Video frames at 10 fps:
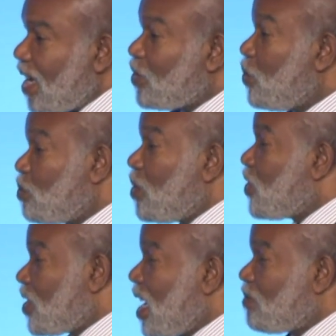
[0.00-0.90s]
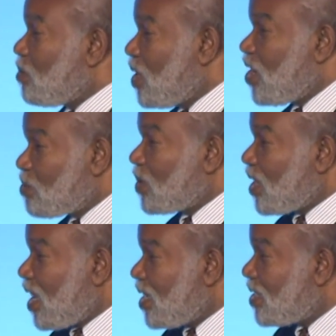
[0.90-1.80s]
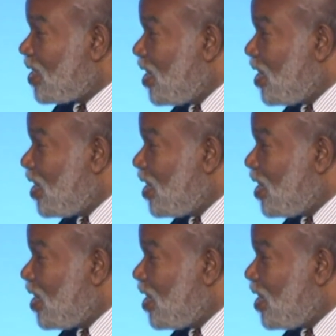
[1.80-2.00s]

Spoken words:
And I don't want you to have to be hospitalized